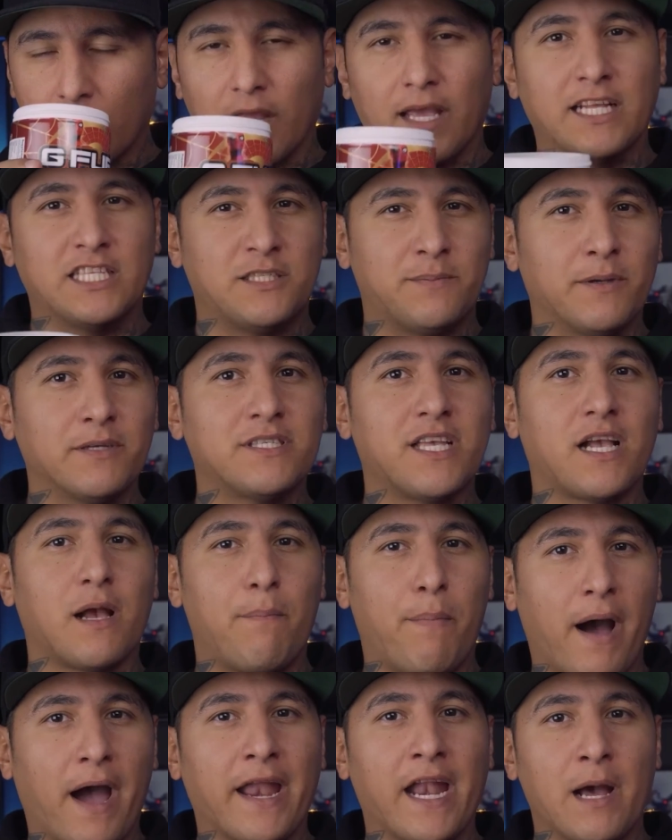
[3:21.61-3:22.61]
It smells like a
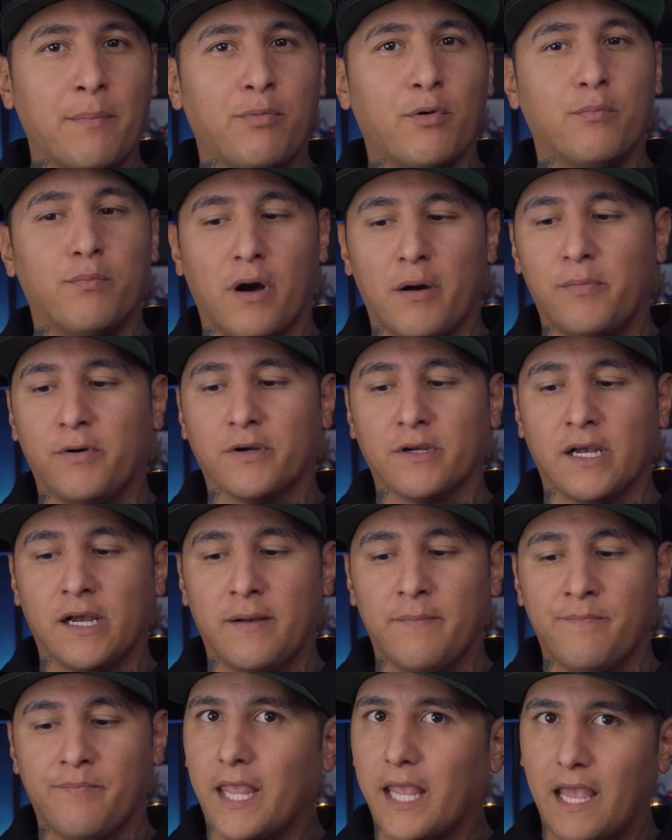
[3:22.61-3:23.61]
pineapple bubblegum.